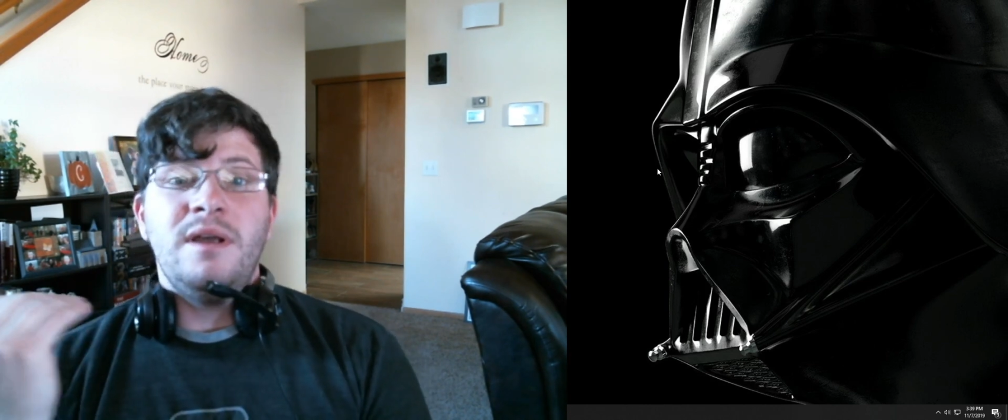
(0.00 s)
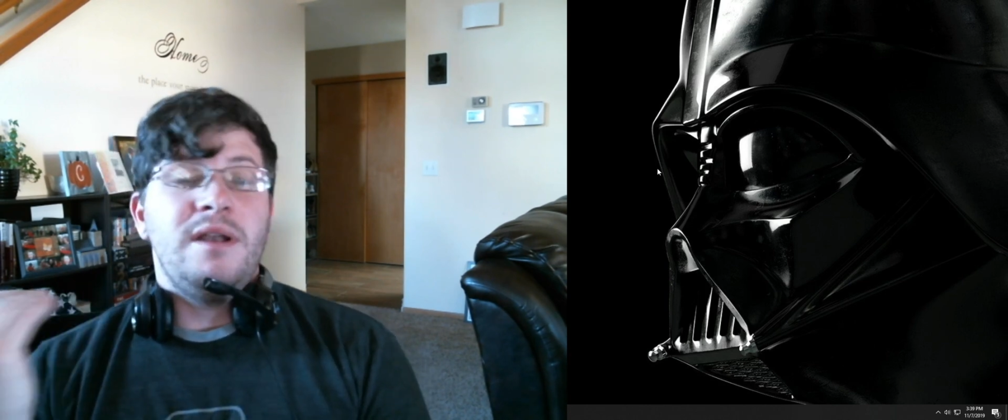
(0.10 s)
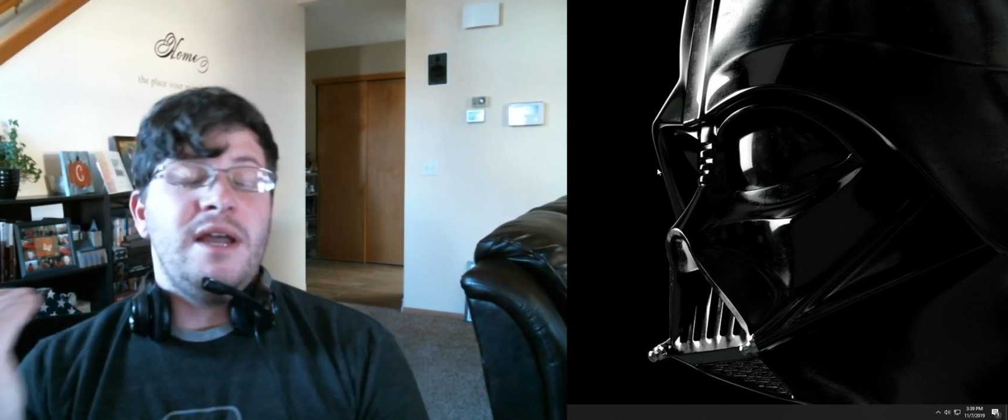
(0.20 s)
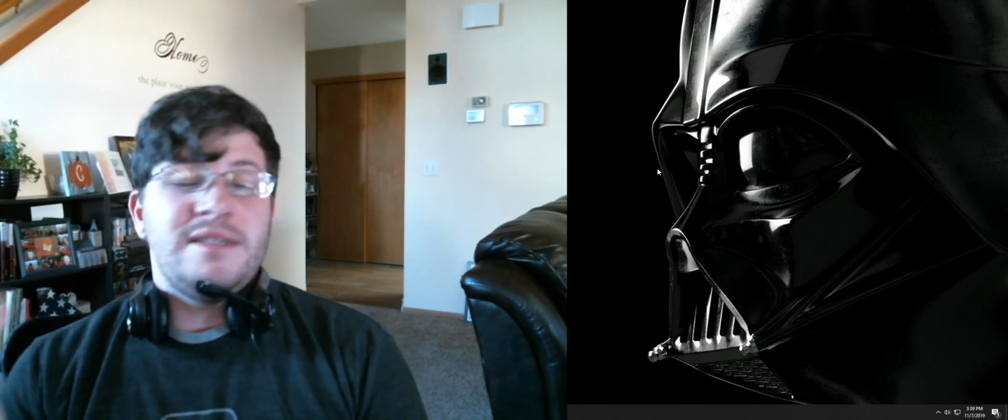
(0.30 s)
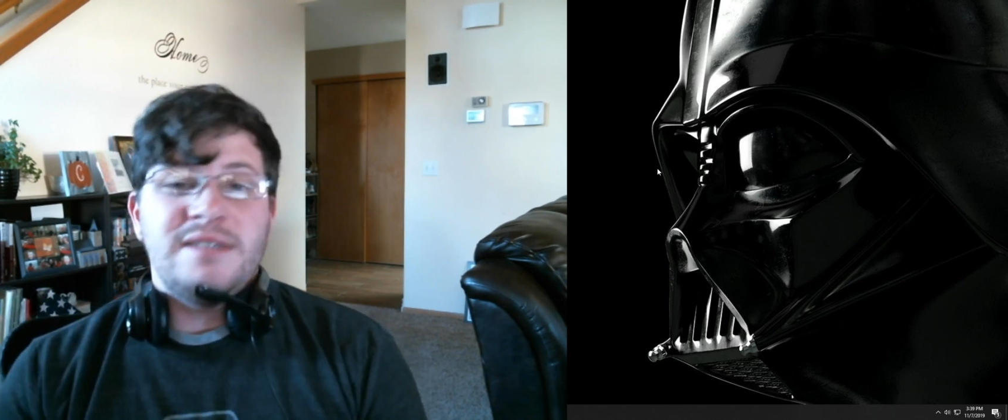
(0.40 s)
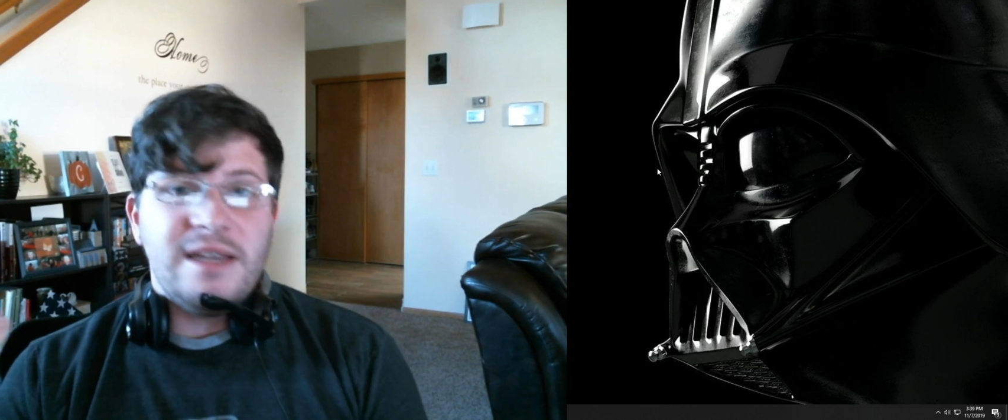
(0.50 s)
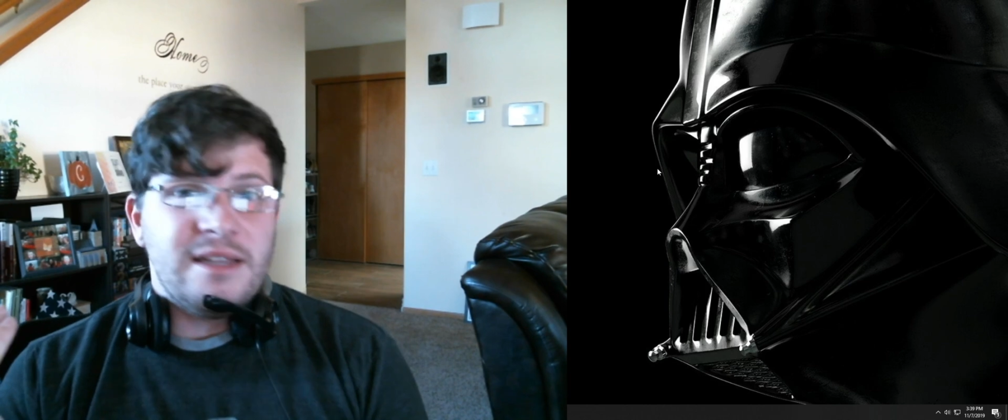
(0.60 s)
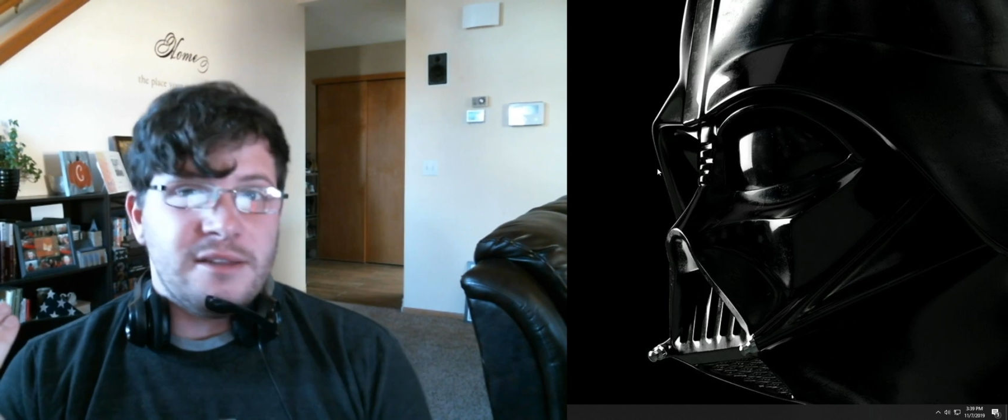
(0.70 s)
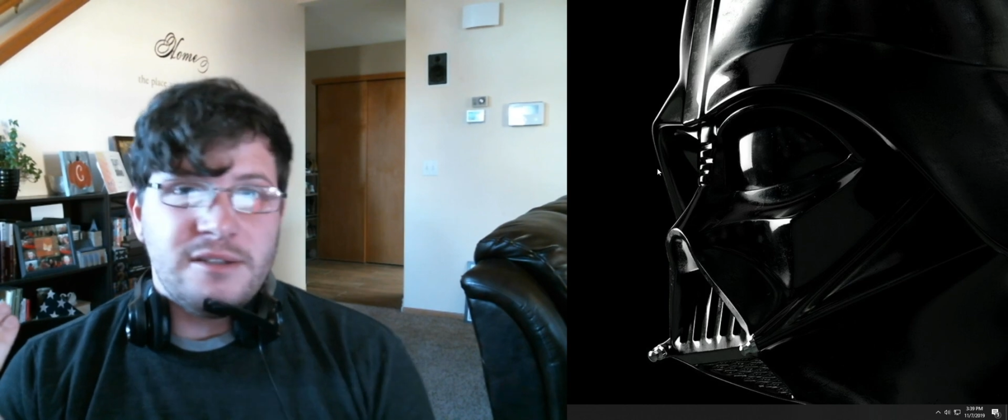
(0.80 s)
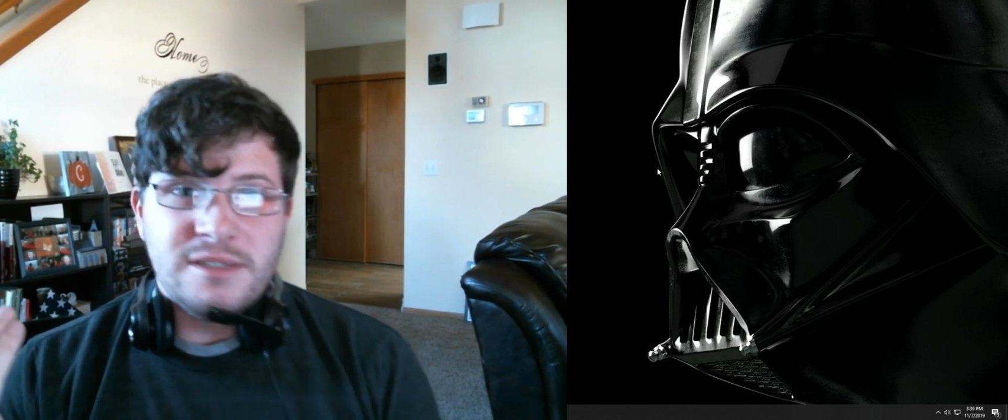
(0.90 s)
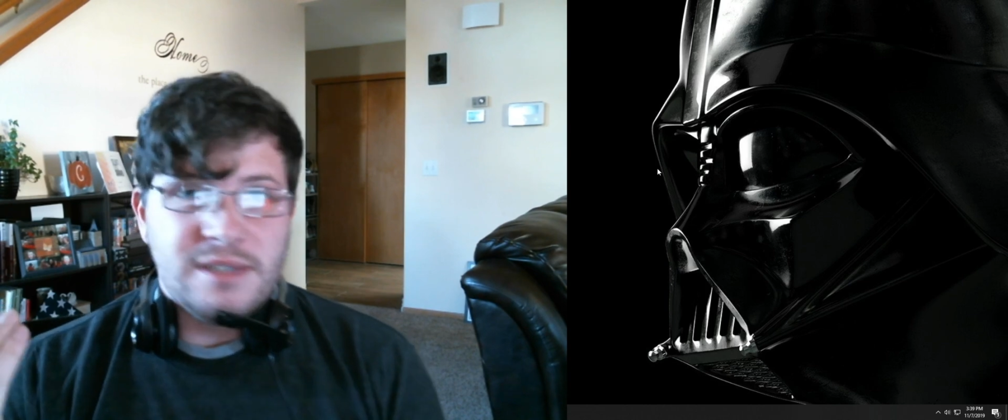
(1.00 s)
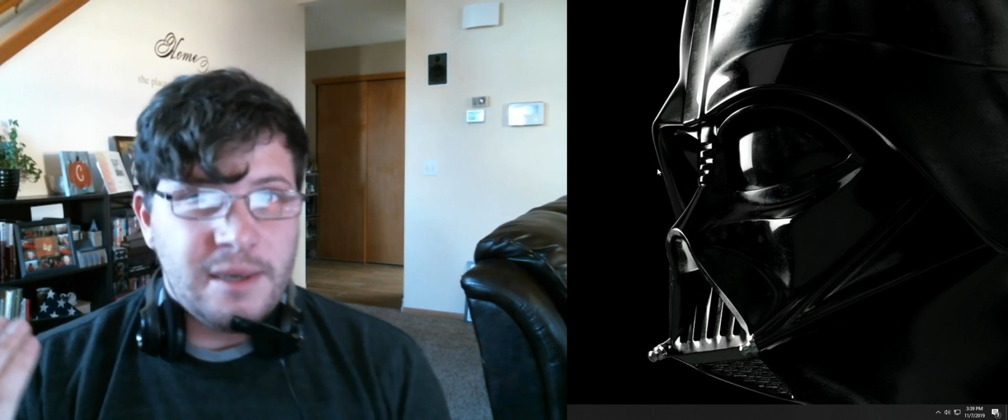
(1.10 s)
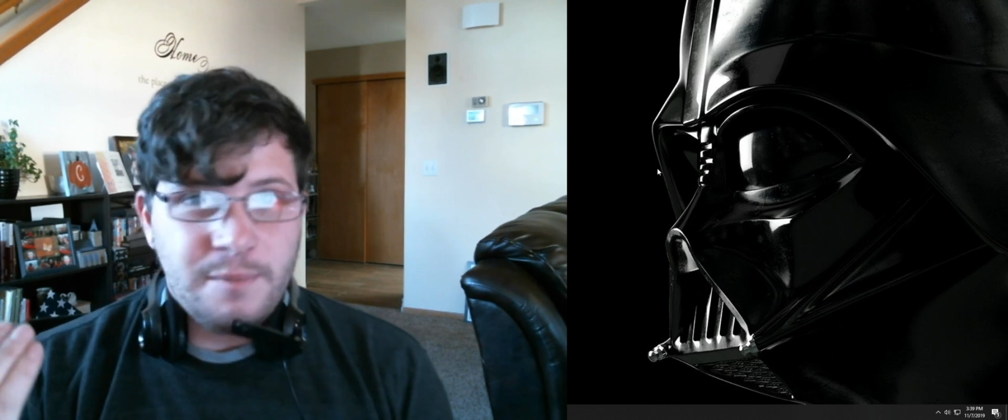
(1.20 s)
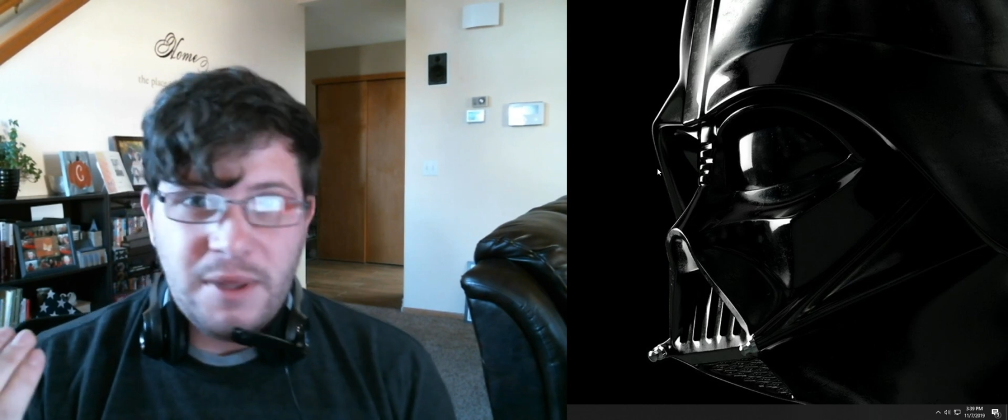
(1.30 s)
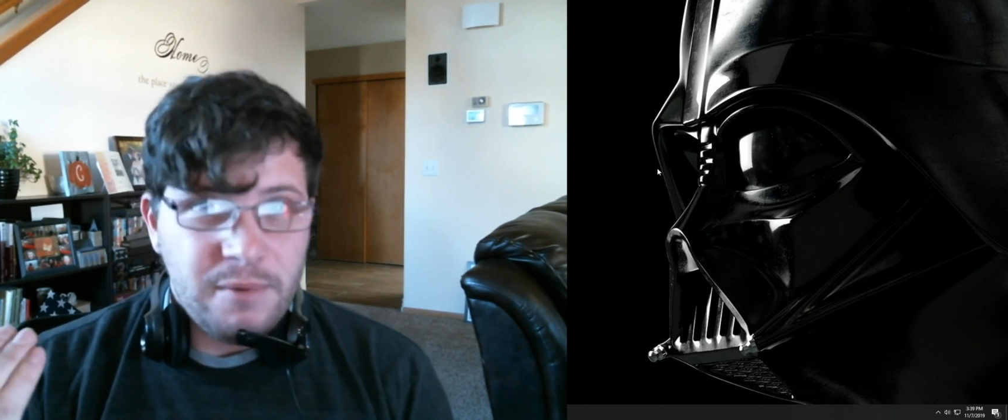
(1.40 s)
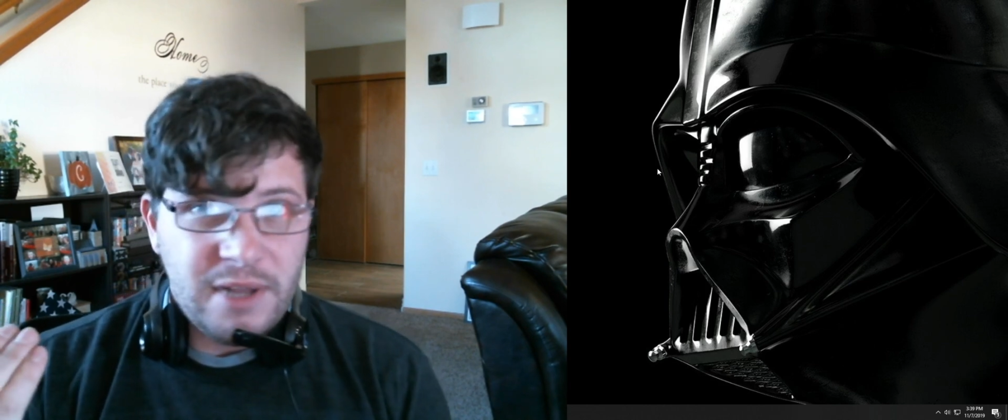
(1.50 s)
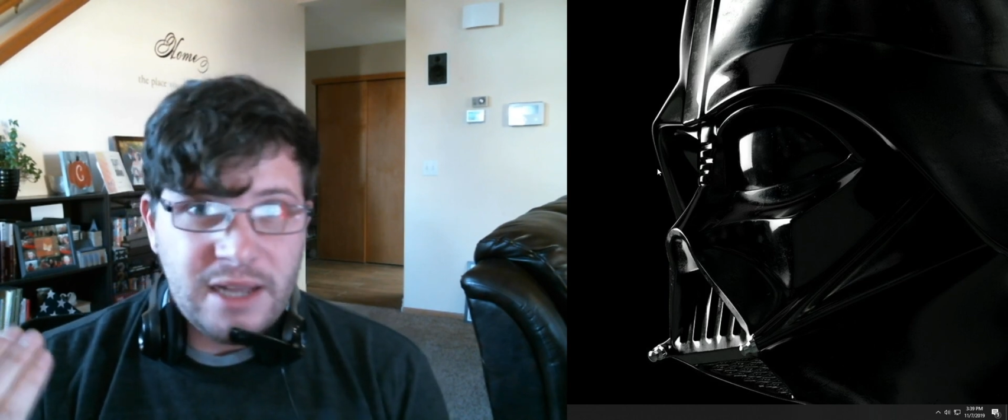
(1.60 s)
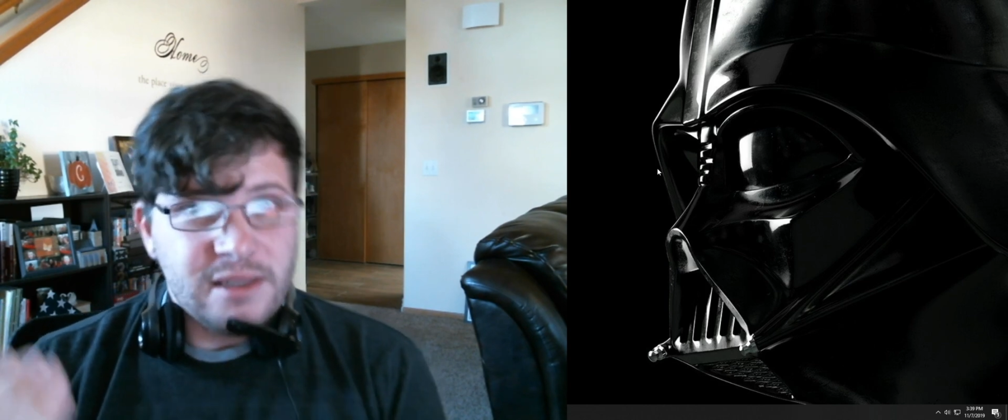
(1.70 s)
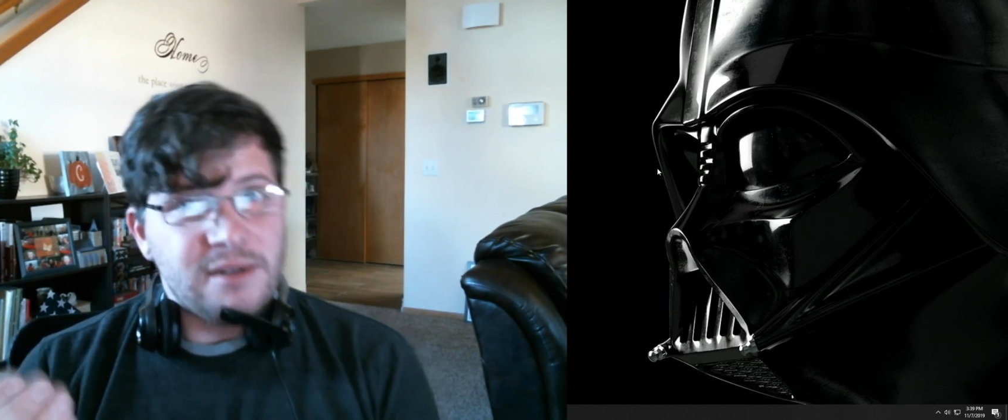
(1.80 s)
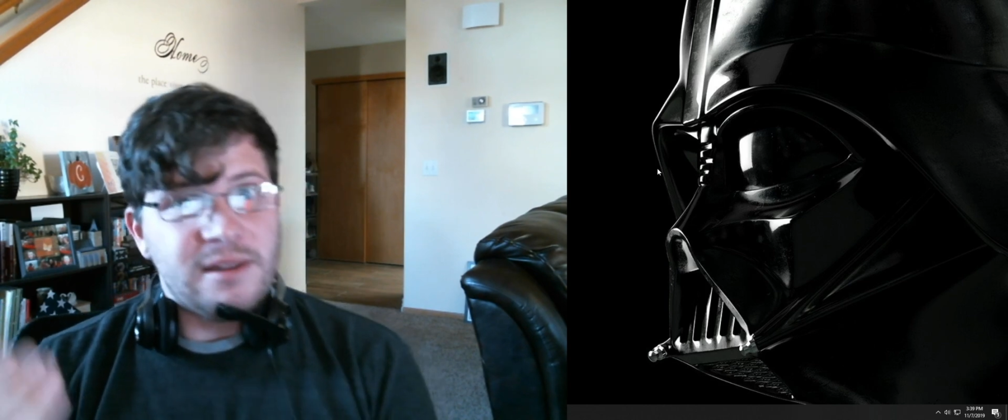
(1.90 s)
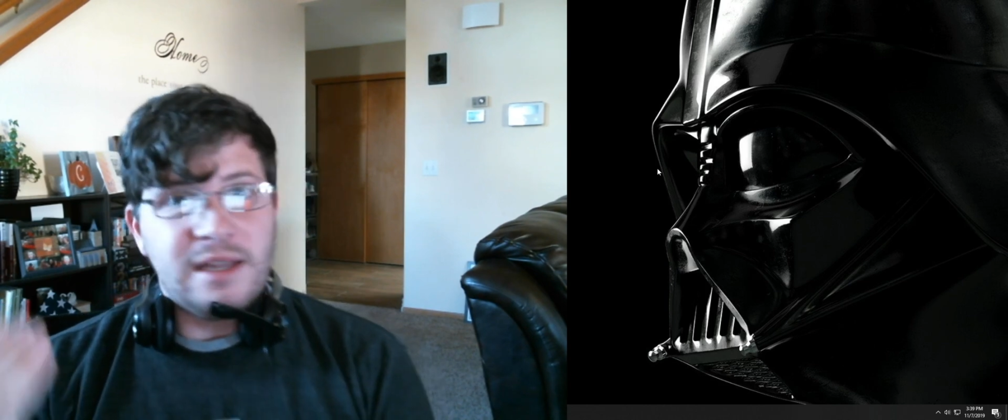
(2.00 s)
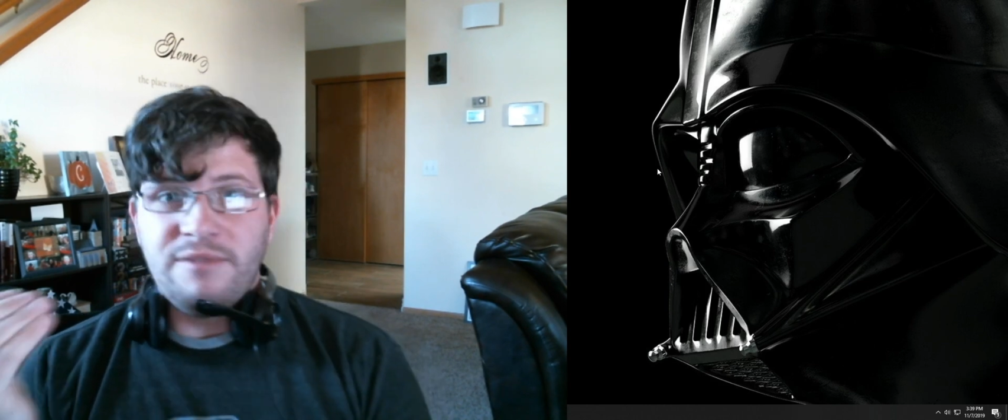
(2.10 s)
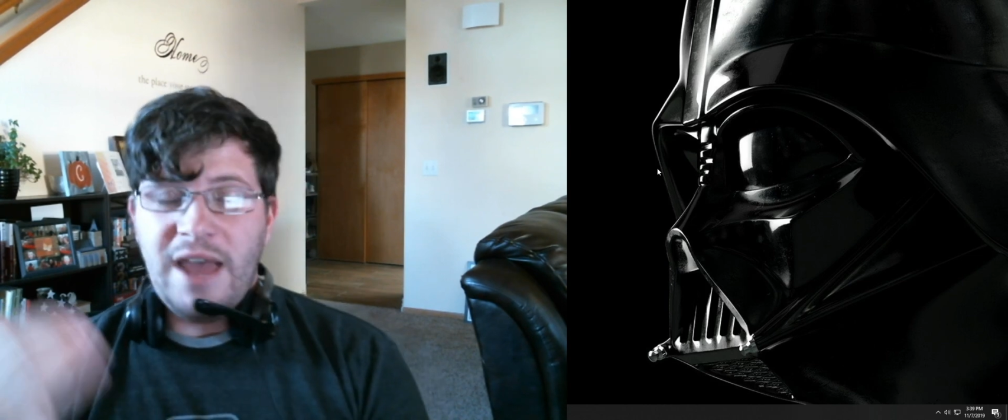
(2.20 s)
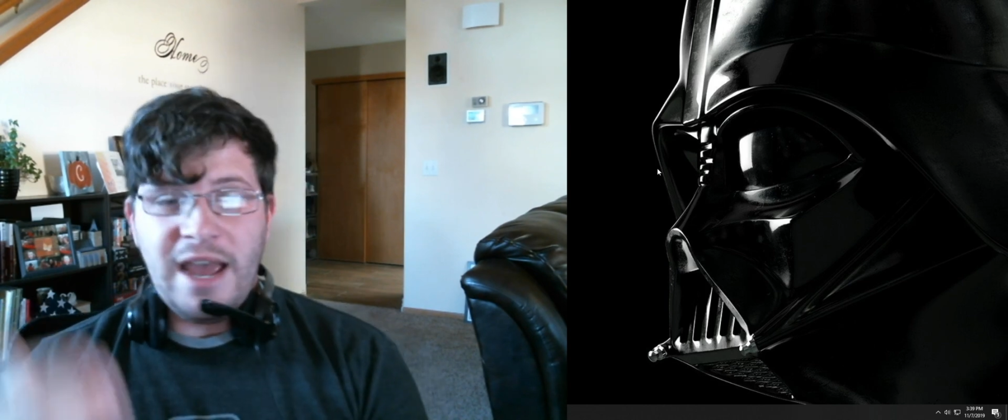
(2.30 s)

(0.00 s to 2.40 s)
Not saying that there's not people out there that have